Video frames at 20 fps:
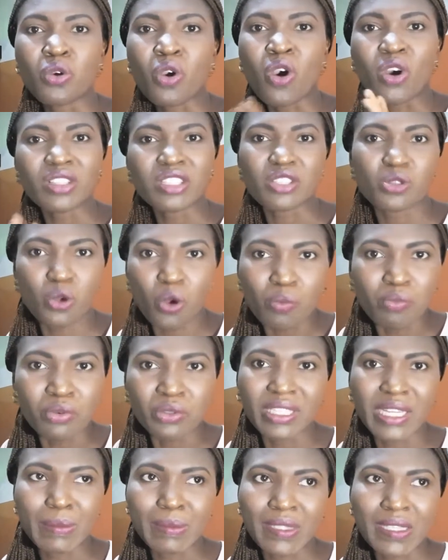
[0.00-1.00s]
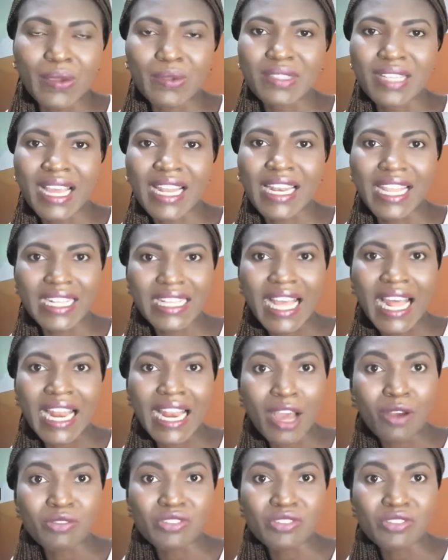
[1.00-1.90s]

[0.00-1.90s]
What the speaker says: cut it open themselves and allow